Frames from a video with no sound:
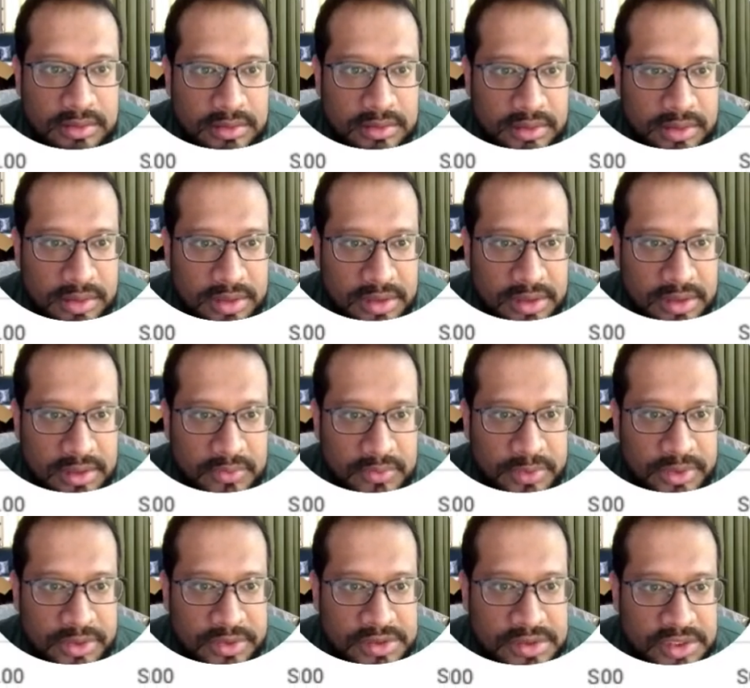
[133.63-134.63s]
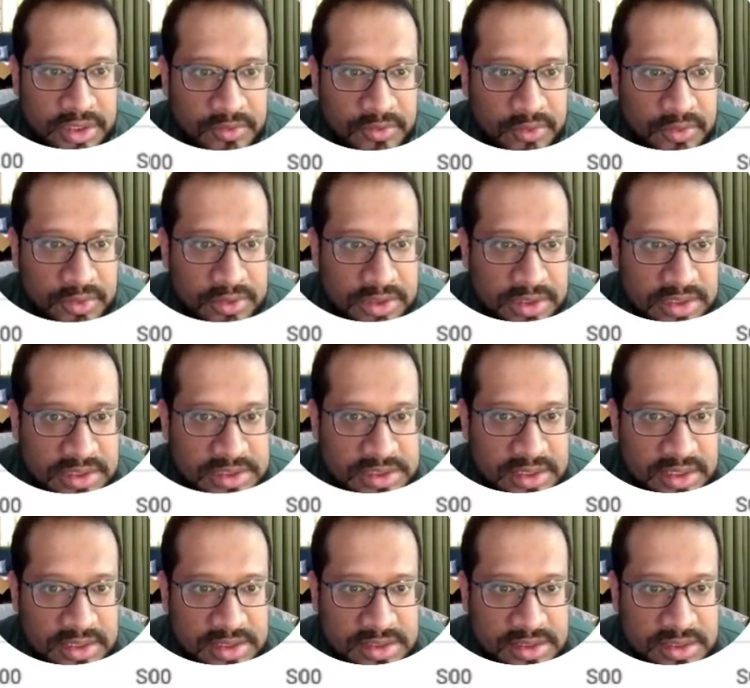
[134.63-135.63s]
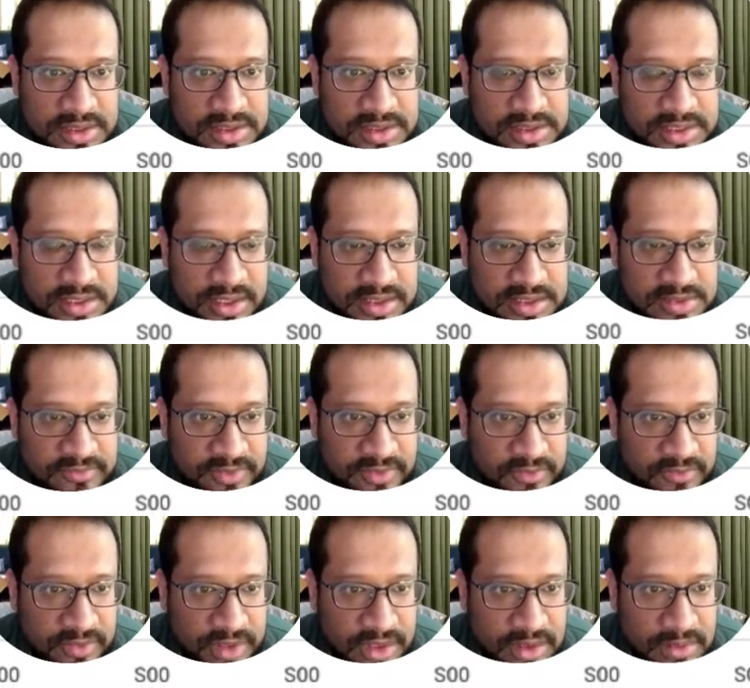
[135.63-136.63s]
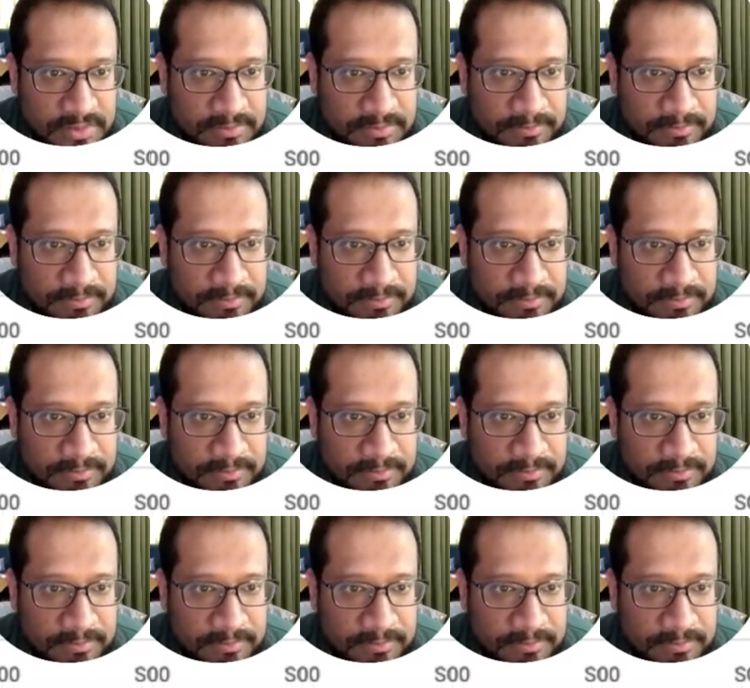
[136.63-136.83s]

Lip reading: There, we're going to download this as a CSV file.